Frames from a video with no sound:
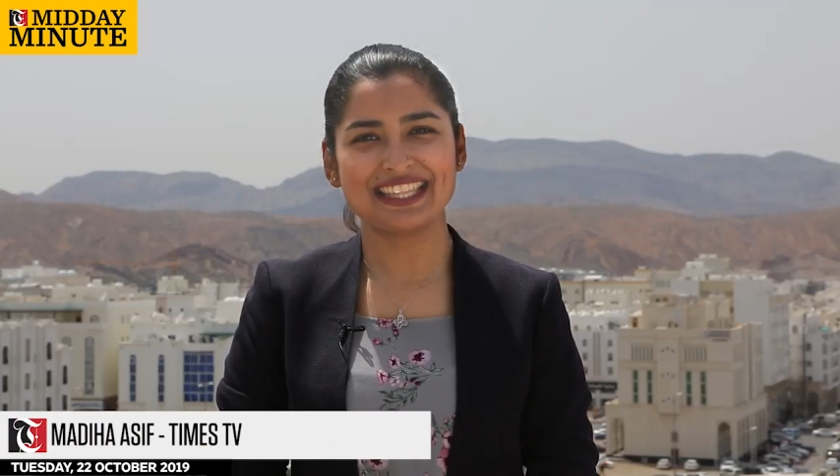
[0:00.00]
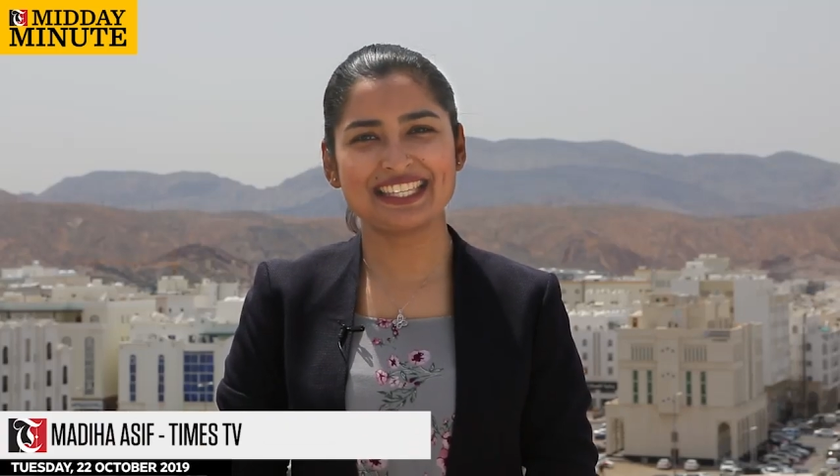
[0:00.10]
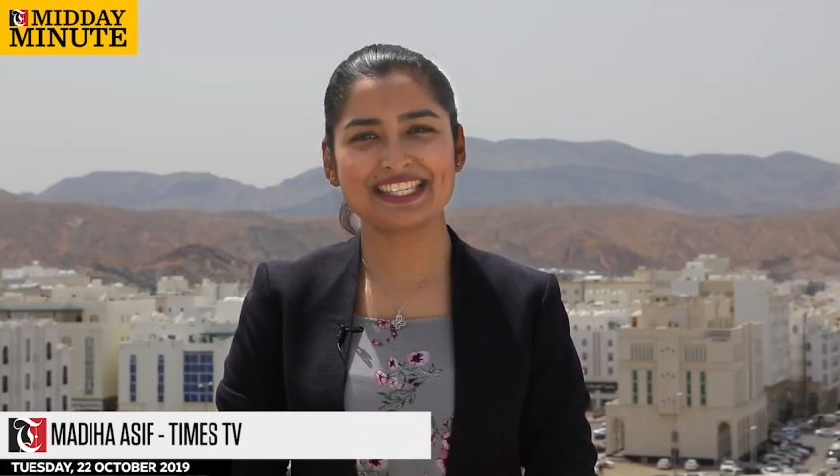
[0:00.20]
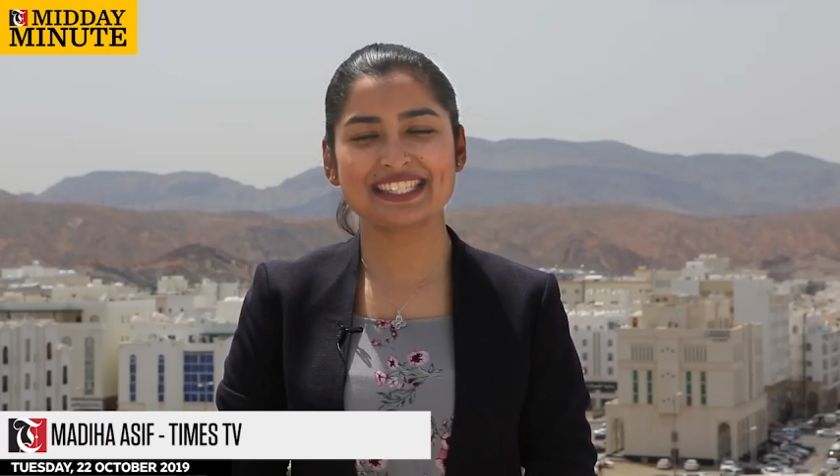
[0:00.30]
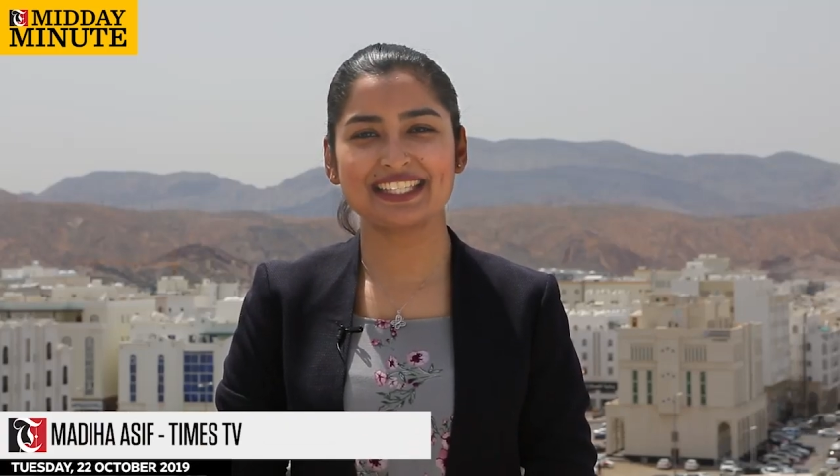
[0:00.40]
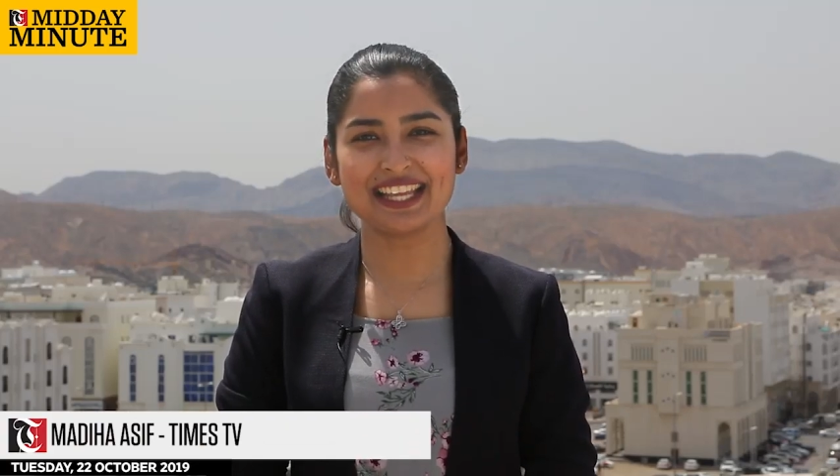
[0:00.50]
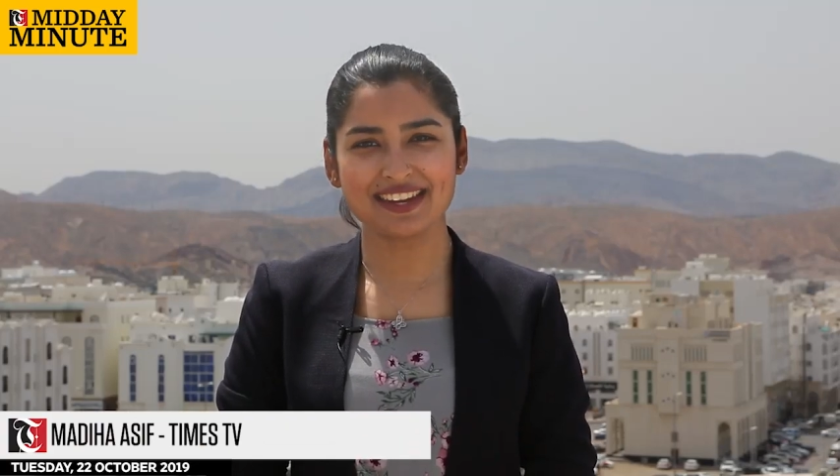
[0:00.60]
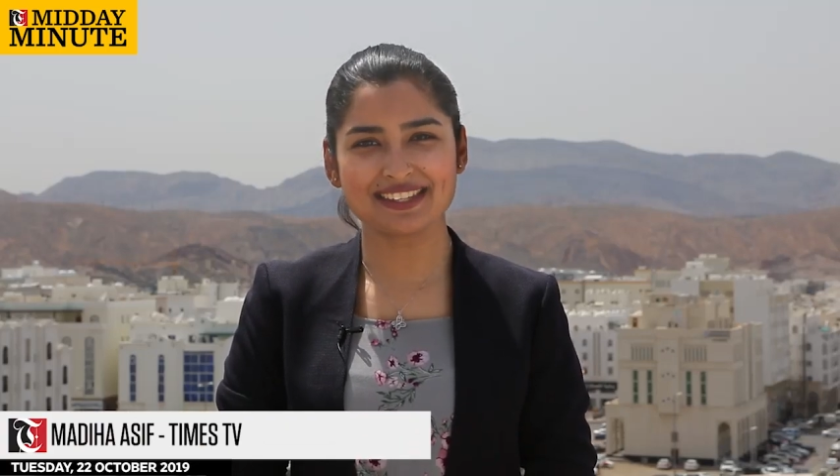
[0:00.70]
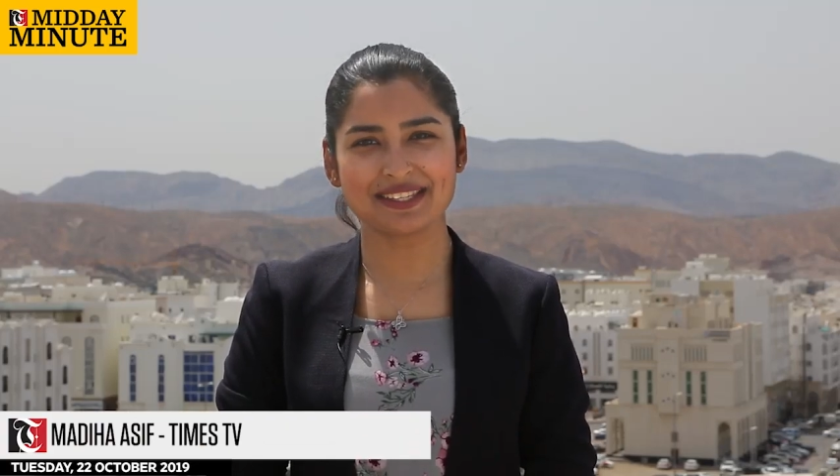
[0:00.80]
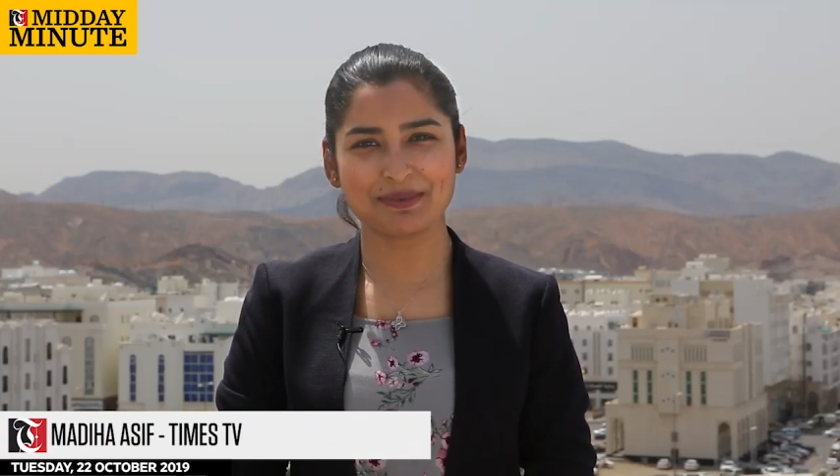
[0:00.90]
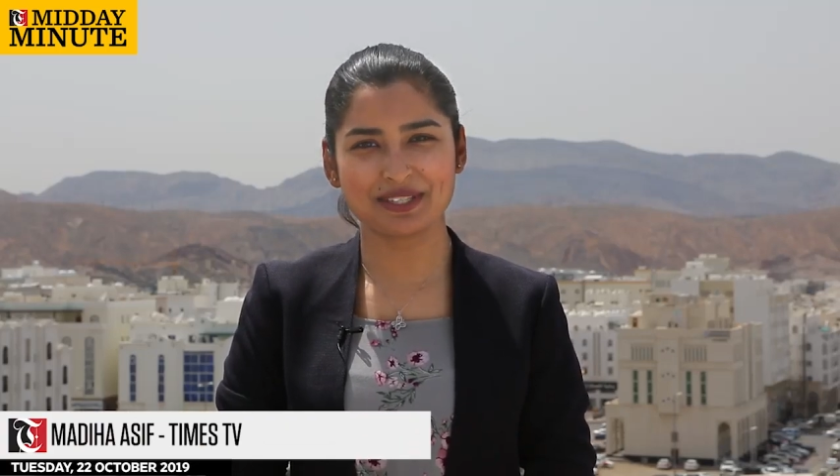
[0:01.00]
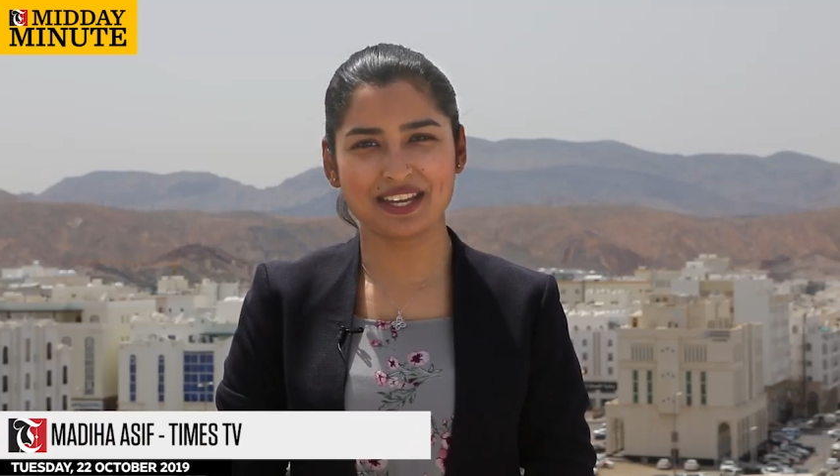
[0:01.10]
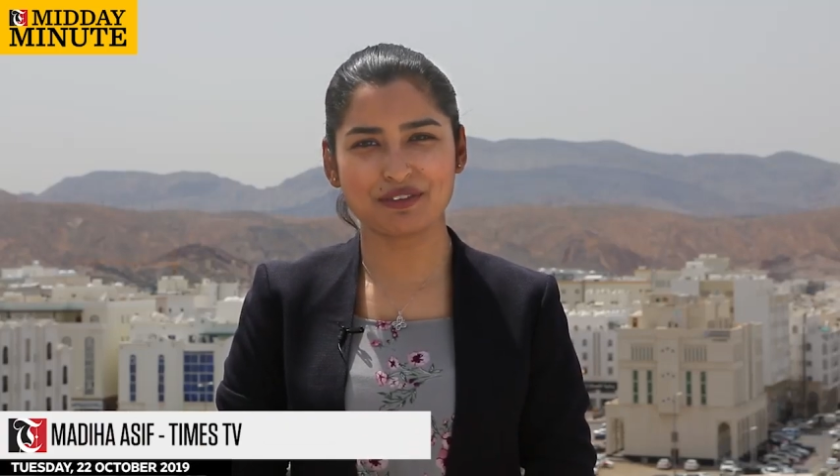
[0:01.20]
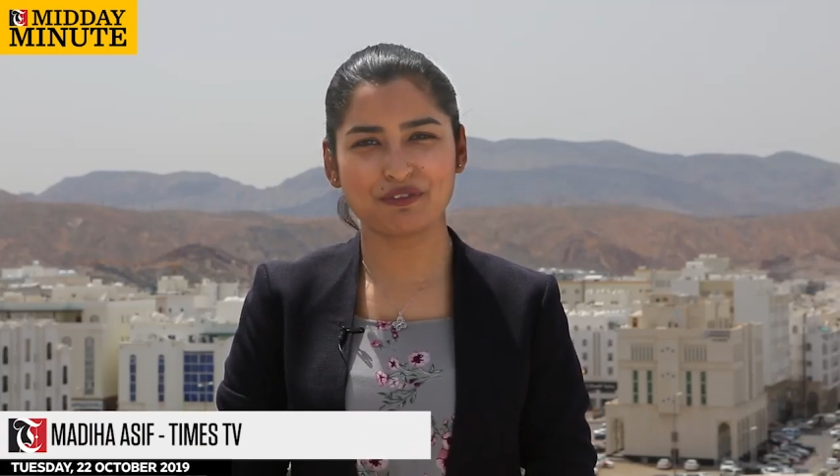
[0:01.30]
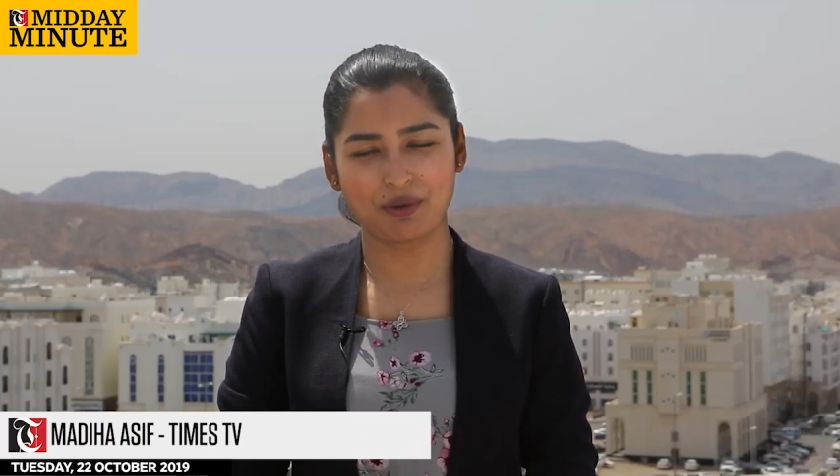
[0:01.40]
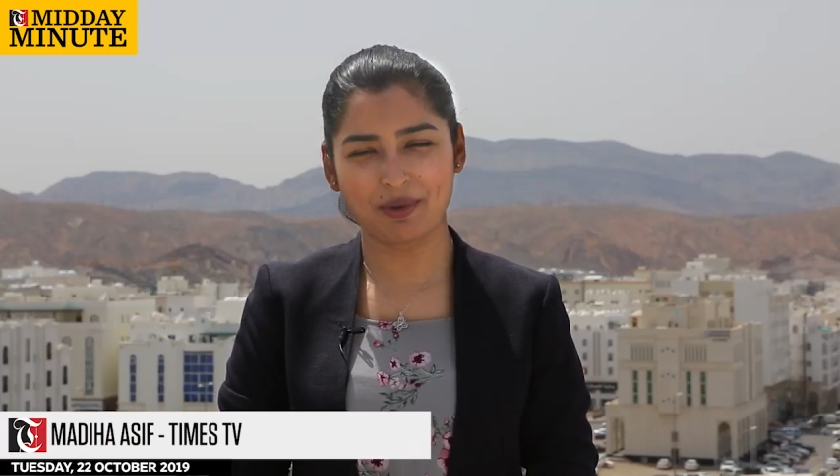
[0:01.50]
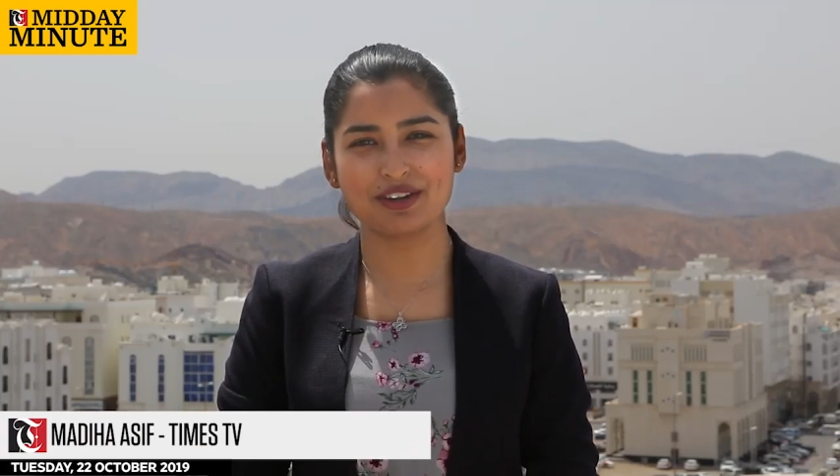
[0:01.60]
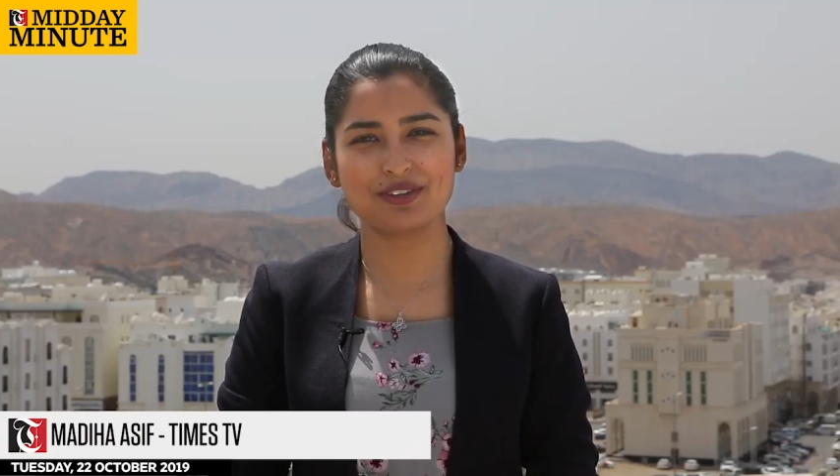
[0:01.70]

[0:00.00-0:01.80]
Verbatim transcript: This is the latest update from our